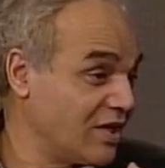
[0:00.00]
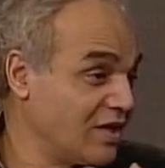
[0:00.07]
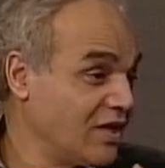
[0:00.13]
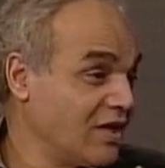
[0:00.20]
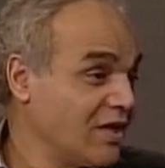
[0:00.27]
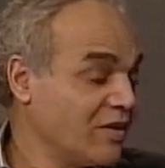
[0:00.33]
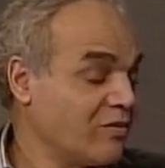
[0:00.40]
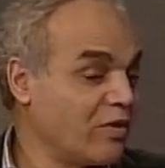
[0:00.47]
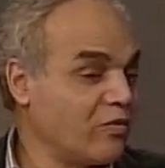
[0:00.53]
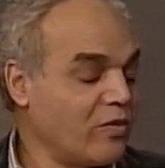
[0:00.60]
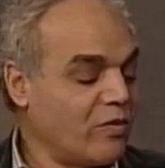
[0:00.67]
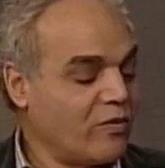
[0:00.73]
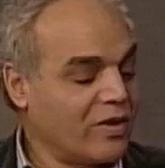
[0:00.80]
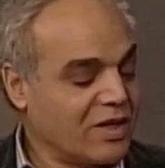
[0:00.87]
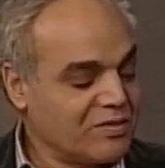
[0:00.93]
Yes. But
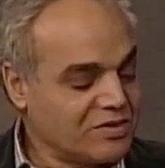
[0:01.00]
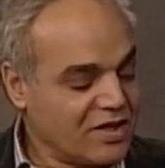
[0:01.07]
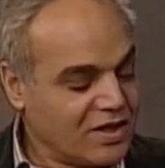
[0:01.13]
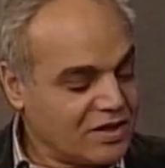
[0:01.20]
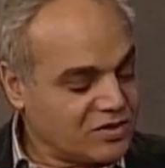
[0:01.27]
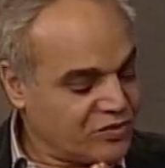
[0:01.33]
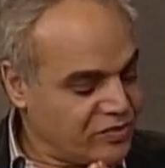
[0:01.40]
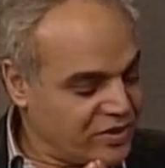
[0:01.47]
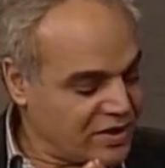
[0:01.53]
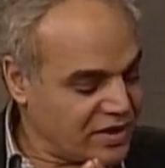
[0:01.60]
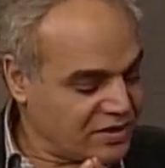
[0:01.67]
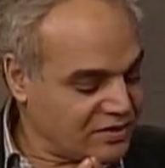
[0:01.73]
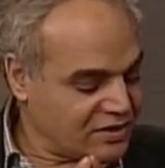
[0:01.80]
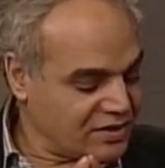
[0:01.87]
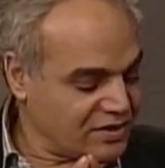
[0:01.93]
what I'm saying is very
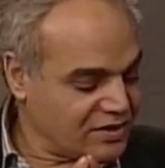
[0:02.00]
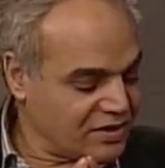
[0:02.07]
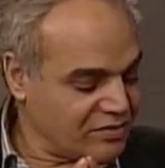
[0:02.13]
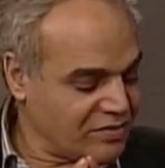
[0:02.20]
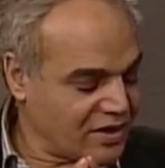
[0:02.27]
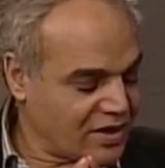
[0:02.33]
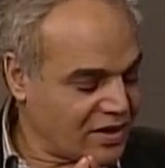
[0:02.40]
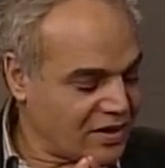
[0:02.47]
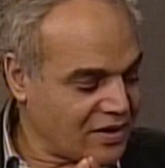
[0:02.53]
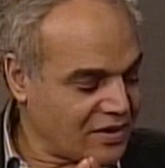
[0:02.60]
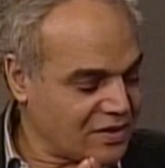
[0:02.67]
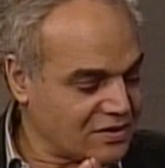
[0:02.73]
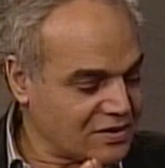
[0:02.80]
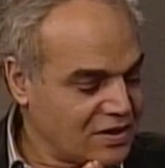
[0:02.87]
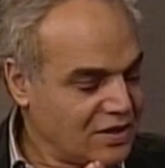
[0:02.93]
interesting
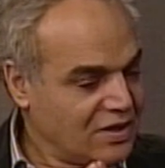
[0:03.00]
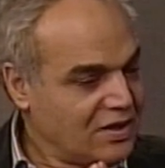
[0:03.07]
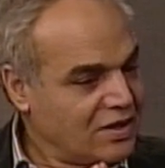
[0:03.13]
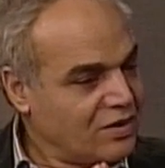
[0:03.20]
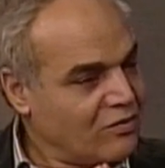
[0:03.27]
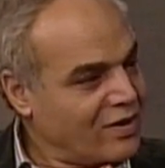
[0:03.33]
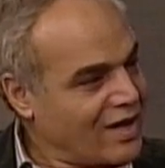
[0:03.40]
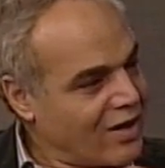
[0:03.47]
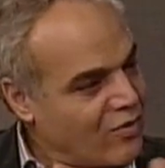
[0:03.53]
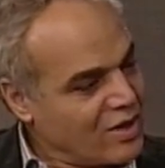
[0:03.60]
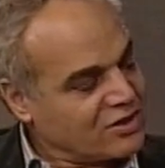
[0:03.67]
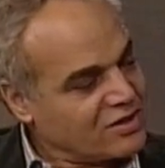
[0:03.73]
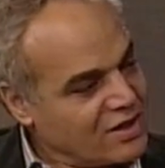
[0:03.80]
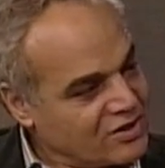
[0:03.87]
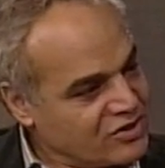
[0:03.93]
because when I
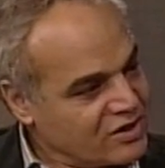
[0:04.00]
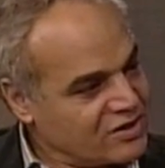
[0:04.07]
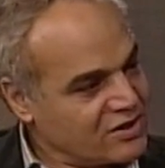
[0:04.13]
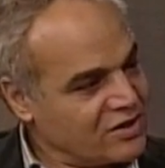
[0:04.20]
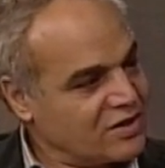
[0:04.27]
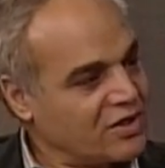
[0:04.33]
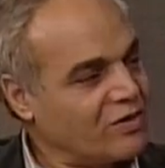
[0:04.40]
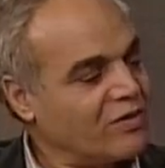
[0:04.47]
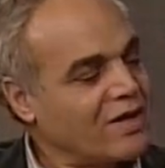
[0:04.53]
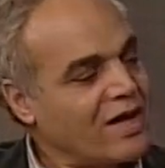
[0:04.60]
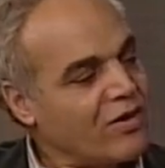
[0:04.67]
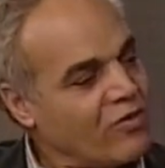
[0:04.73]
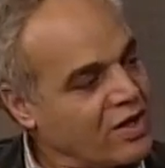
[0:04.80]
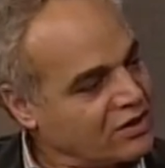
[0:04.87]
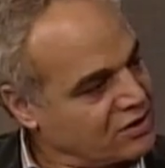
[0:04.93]
watch Al Jazeera, when
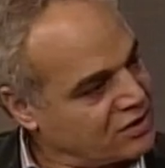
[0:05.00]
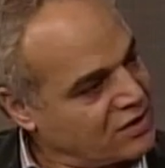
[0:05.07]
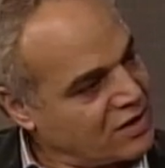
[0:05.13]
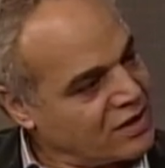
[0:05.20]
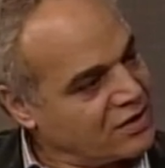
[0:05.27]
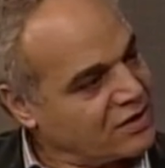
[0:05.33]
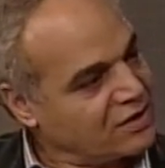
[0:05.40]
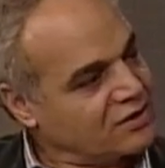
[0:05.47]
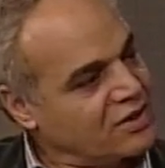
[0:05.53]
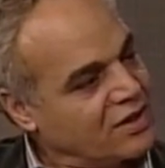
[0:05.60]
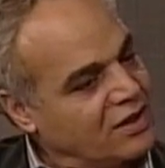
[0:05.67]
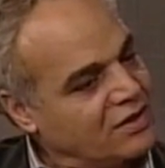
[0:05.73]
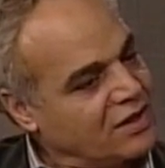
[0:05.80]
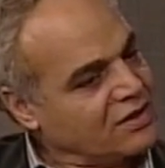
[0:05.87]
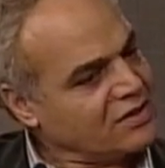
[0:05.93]
I watch the other
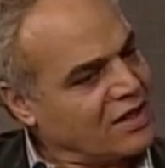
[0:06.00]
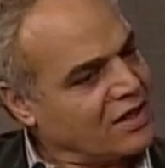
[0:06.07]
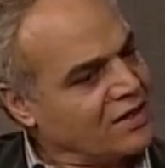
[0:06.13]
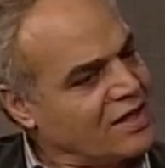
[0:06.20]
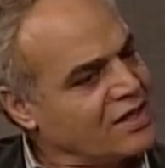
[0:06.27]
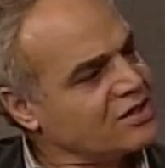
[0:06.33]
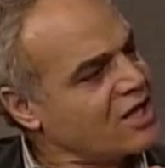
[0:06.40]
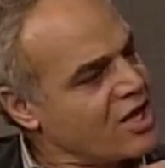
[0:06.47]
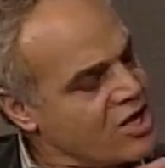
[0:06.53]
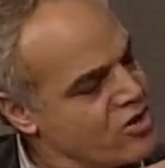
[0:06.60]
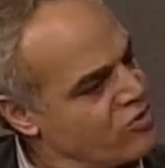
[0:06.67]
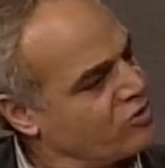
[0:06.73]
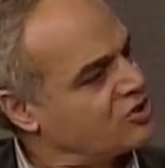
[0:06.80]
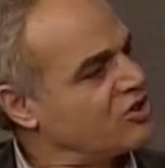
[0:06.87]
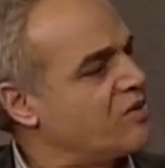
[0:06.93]
channel, there is a
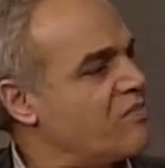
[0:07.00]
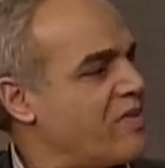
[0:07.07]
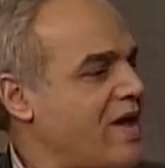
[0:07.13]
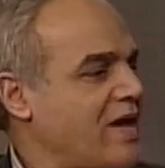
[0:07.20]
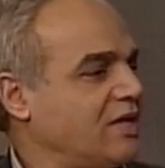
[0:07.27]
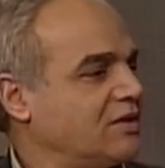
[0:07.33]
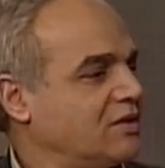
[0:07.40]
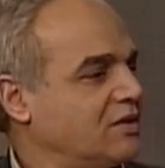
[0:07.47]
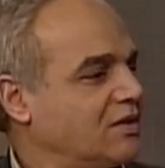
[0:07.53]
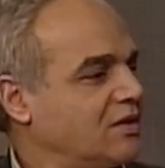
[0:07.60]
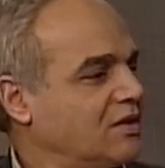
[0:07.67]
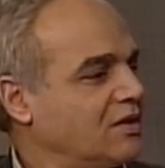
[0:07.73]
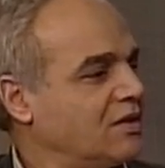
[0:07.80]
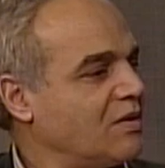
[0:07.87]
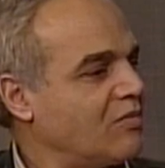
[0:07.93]
huge debate
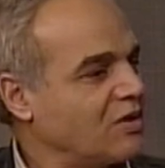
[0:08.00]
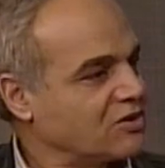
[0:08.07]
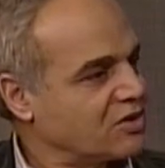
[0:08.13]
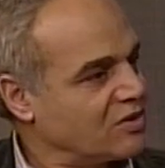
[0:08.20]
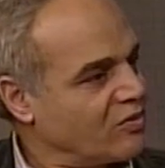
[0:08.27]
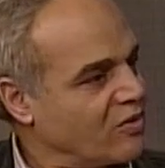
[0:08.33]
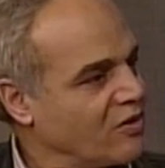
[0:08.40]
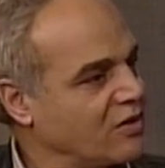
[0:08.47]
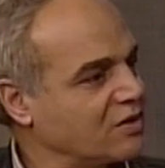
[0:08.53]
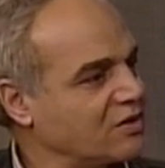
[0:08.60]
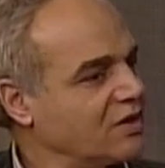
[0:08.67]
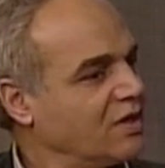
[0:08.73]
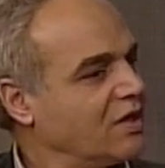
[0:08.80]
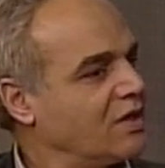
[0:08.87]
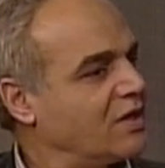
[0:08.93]
in the Muslim world
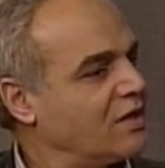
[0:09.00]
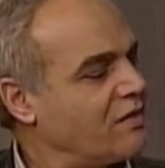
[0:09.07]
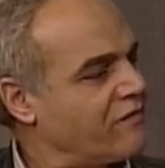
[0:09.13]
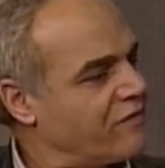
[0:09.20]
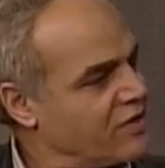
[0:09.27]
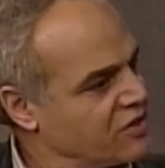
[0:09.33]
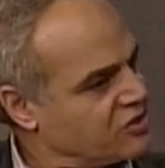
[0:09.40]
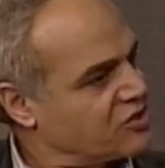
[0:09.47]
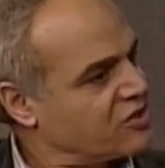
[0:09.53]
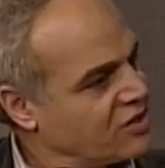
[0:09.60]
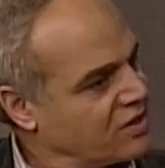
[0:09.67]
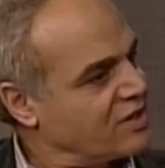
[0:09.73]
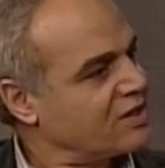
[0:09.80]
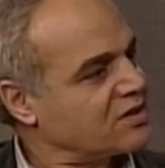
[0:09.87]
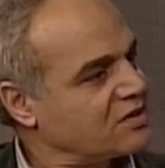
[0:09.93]
in a very
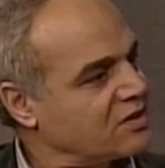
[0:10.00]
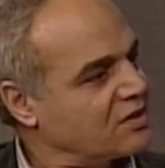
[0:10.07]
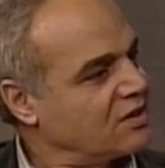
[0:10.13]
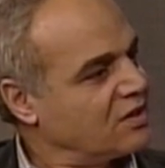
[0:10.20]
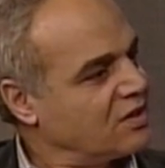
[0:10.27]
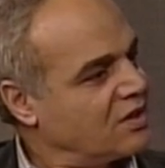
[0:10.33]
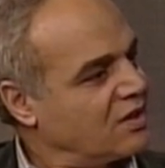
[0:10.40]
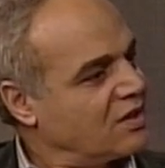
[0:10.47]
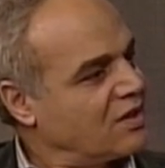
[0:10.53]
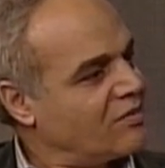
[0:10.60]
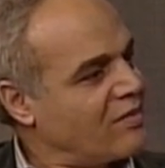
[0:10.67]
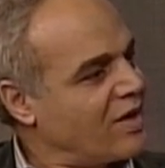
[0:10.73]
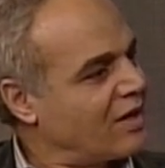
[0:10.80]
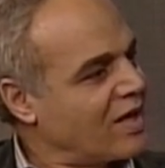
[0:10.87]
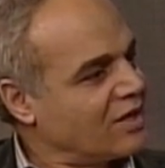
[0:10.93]
serious
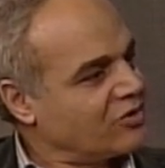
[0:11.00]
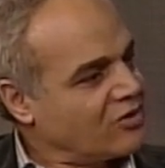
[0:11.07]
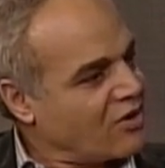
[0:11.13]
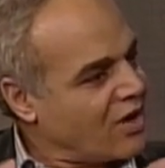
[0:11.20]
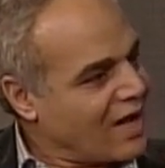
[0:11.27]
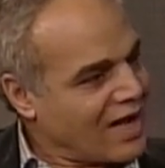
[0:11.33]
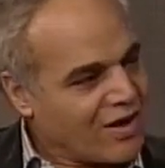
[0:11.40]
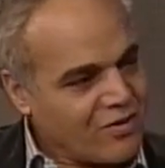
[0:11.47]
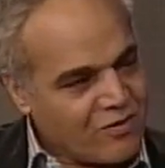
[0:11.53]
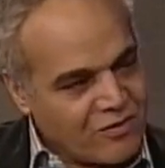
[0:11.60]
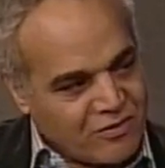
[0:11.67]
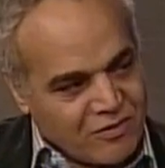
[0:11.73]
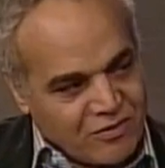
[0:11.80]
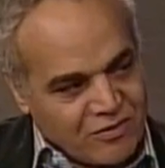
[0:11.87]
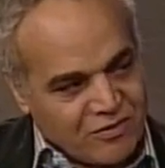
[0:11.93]
matter. I don't know
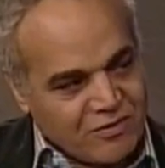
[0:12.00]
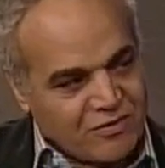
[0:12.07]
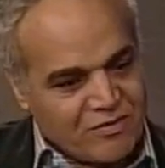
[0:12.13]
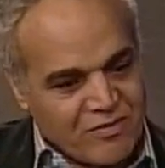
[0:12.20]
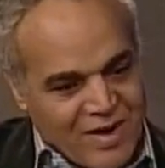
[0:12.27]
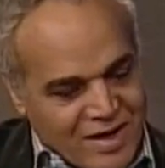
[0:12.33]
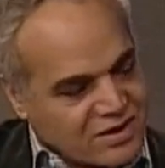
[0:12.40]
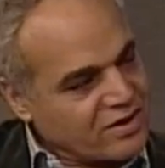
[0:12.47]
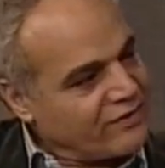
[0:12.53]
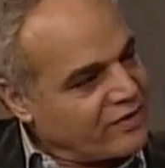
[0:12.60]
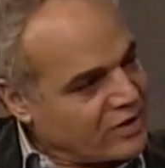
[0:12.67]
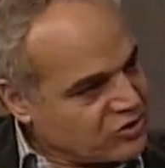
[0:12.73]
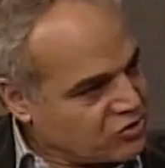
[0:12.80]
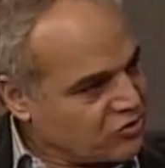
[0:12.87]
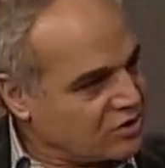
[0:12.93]
how That's massive right.
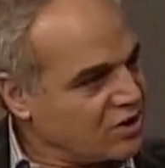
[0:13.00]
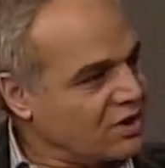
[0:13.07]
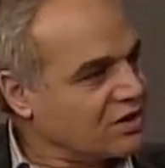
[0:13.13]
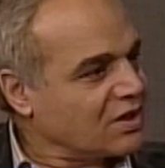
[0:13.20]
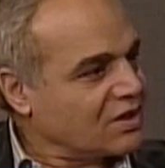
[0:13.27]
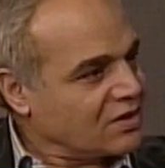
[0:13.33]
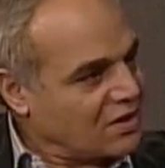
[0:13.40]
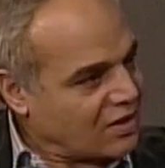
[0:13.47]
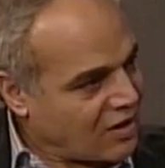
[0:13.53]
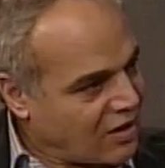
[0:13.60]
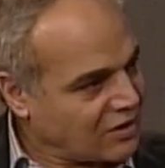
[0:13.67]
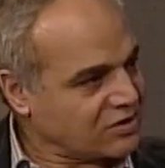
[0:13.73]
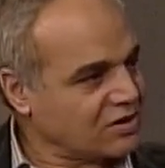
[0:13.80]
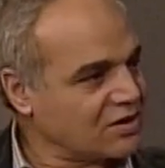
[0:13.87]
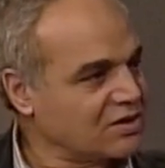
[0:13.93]
in the street and the
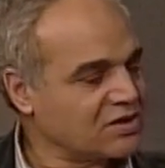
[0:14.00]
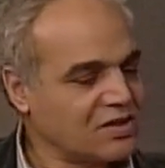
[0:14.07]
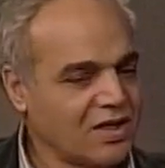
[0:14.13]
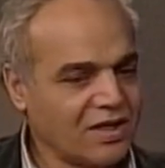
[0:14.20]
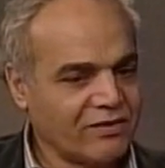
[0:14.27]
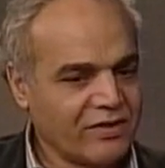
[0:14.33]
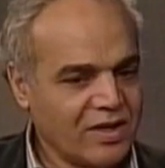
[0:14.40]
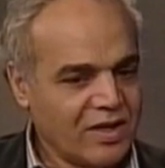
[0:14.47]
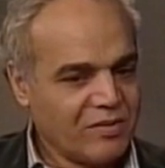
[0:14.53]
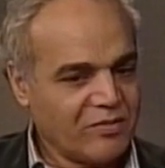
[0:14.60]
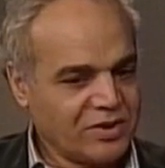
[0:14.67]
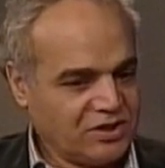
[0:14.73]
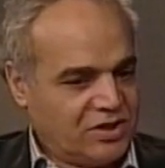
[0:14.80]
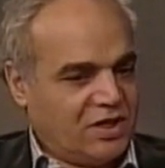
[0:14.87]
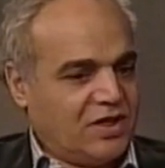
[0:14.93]
culture itself,
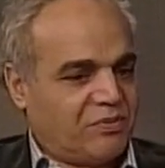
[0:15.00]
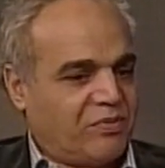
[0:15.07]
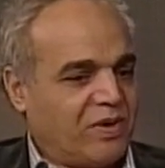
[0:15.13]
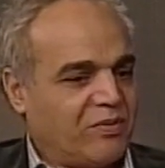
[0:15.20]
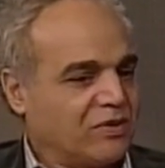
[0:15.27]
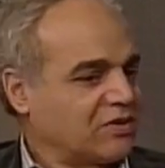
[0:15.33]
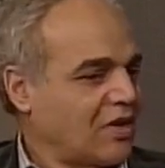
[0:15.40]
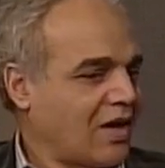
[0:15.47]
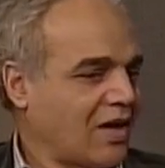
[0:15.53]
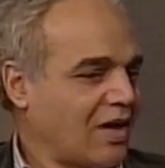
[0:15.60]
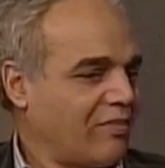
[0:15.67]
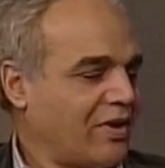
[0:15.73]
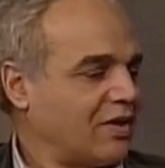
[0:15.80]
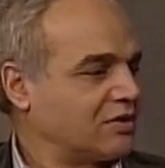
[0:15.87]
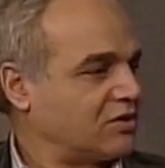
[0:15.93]
but you get people talk
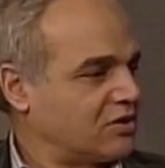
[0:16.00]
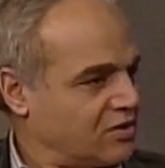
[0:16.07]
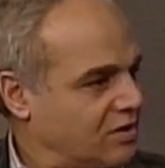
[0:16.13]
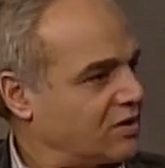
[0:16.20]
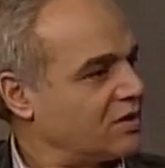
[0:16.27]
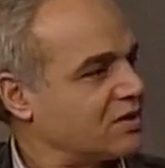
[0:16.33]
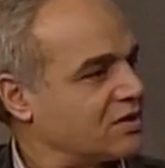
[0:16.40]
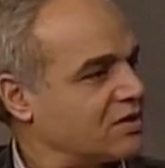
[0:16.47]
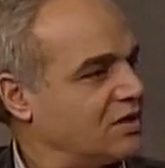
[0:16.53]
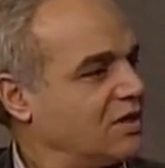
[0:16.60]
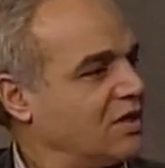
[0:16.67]
about serious